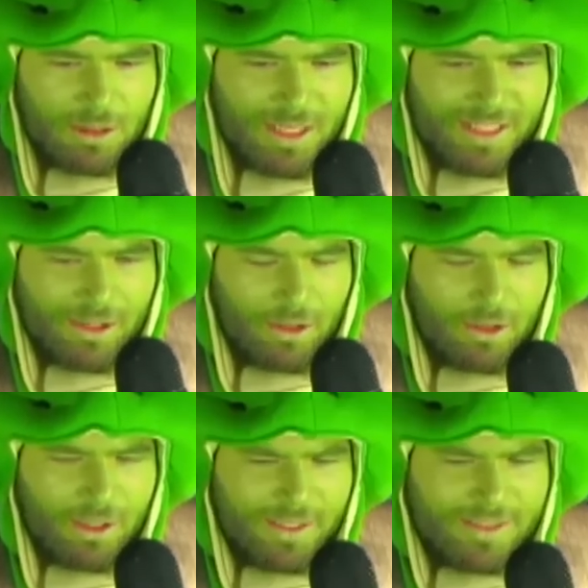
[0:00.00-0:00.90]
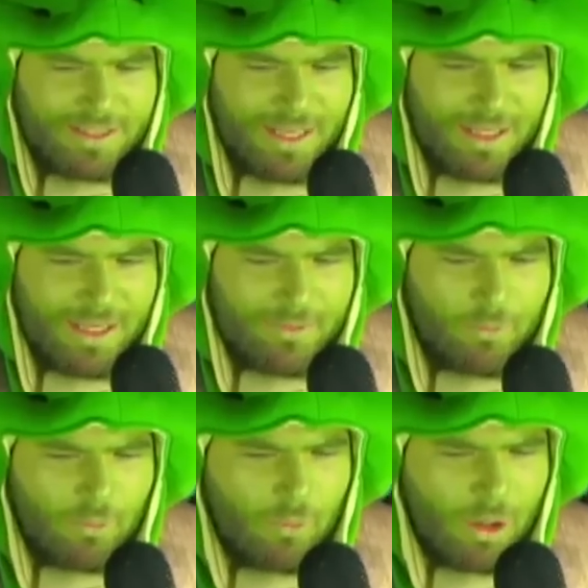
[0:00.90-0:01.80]
And are
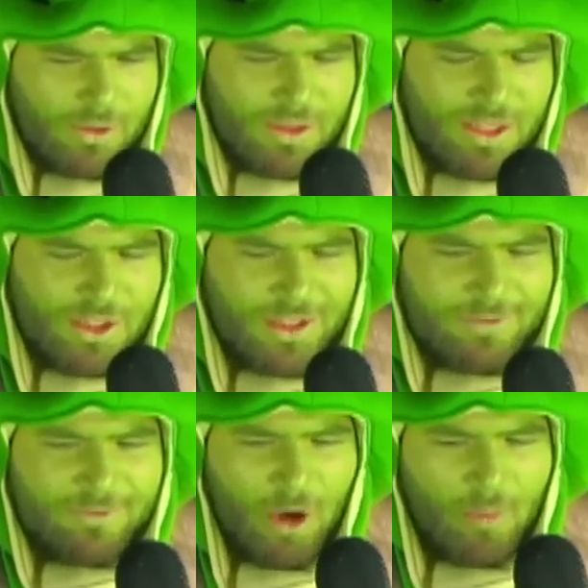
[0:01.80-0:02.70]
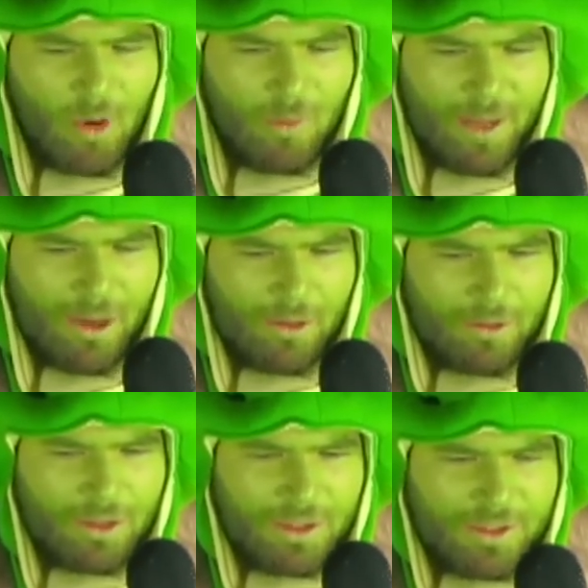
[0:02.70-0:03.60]
the things you have FOMO
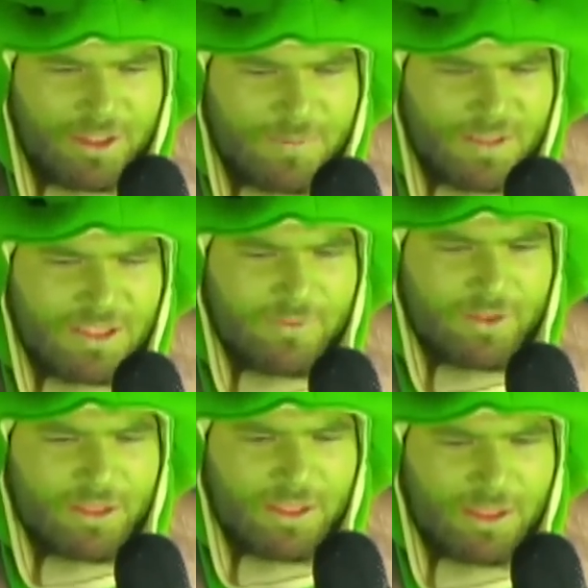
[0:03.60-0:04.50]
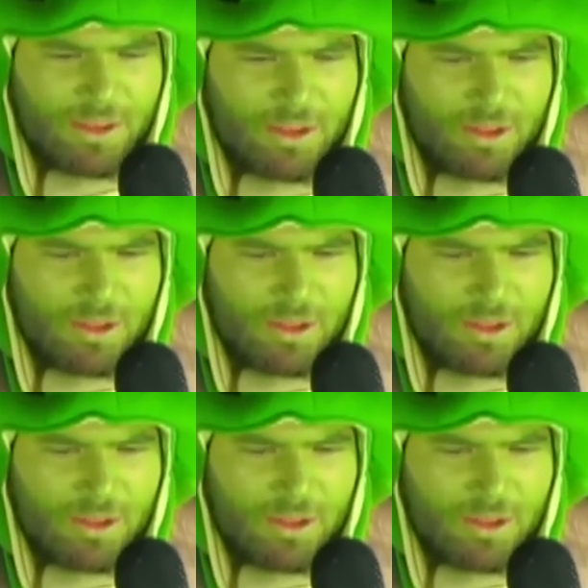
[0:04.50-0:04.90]
about specifically